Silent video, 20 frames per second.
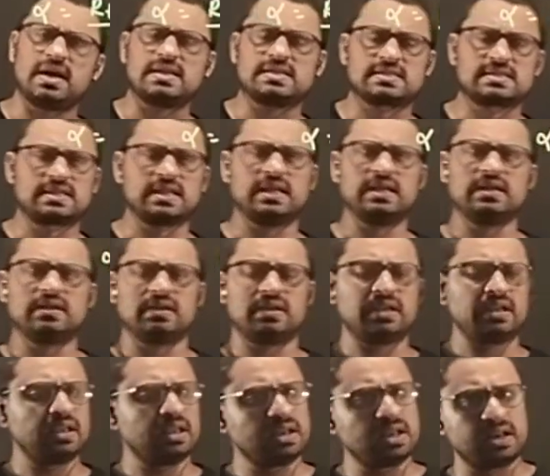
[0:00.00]
be
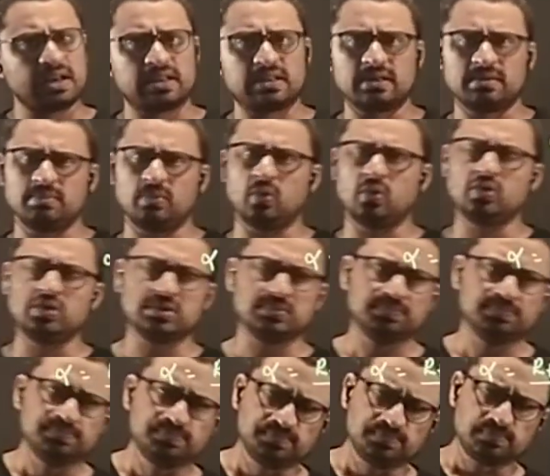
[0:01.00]
asking in another mode,
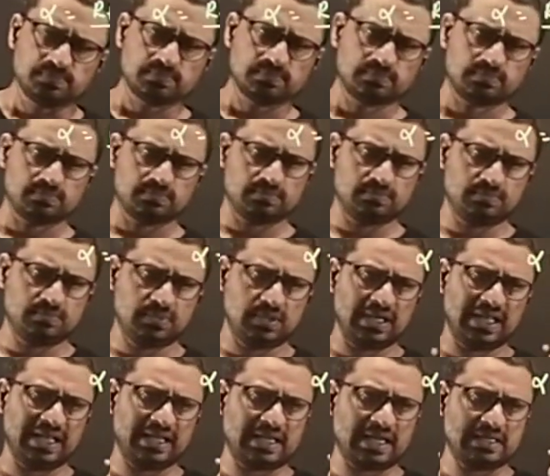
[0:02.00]

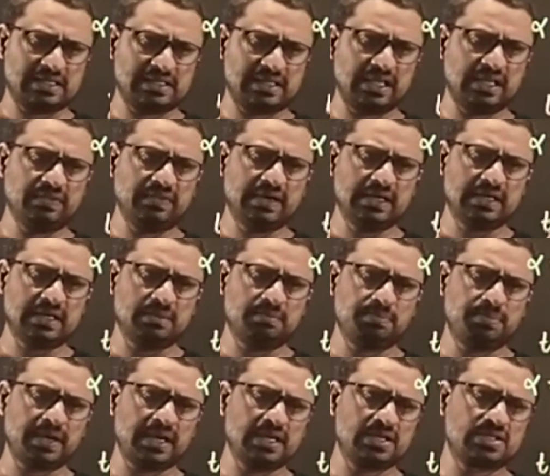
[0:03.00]
like at T1
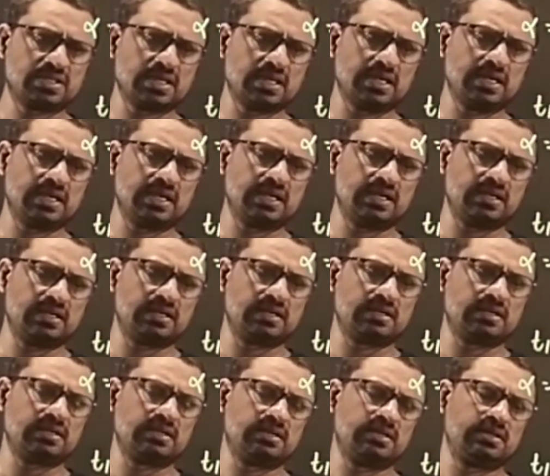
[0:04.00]
temperature,
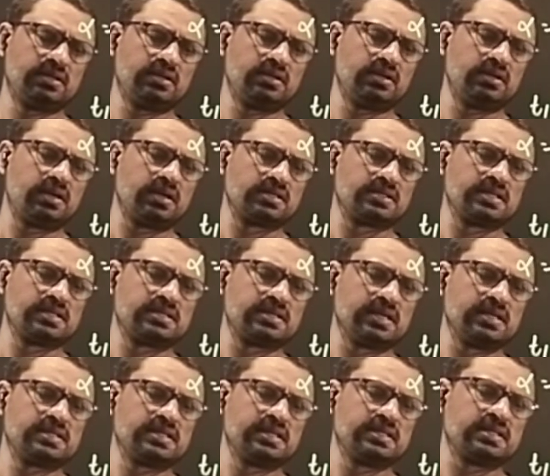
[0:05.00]

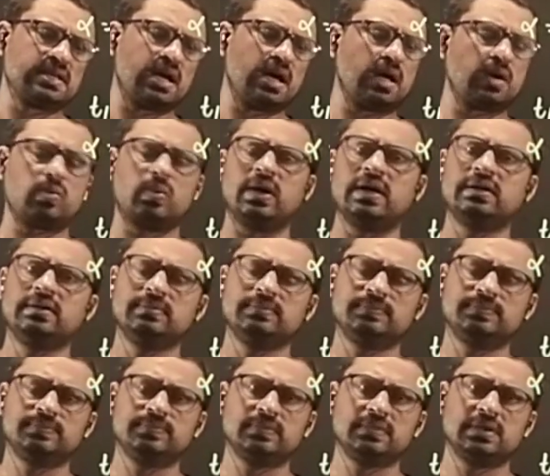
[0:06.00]
resistance is R1,
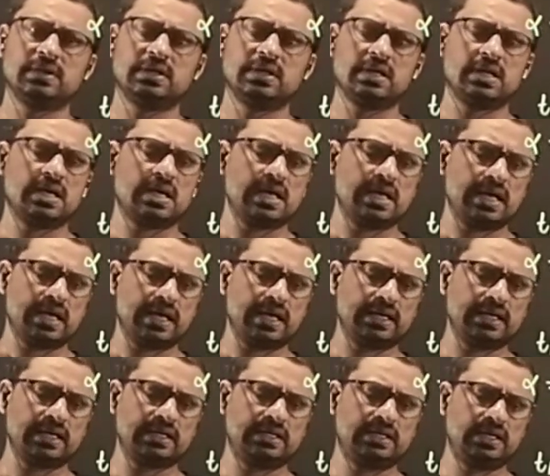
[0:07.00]

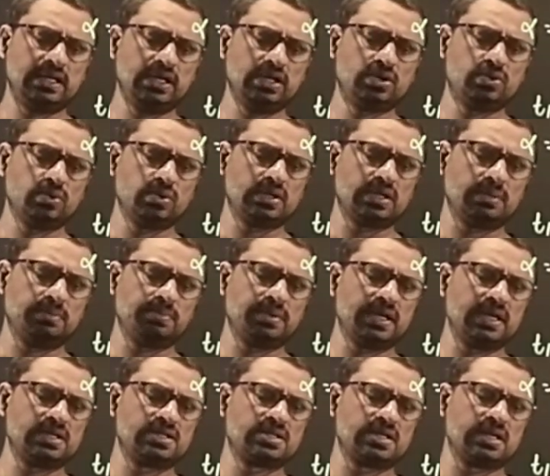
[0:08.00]
and at T2
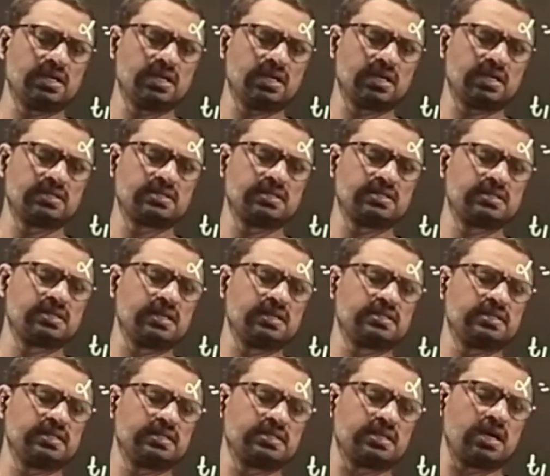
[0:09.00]
temperature,
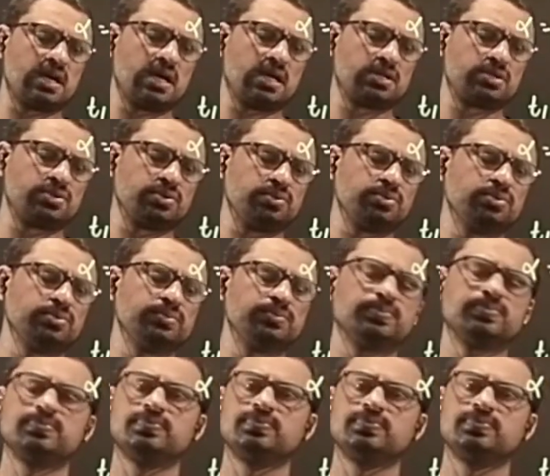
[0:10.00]
resistance is R2.